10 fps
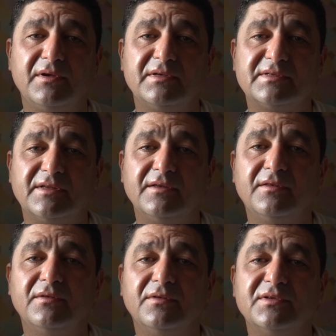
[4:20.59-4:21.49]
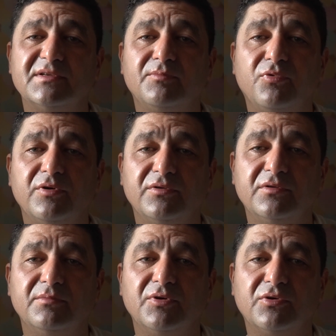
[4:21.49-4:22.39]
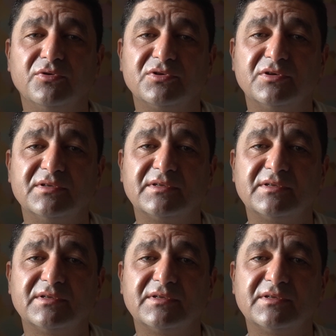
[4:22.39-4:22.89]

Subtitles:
Slightly disappointed because his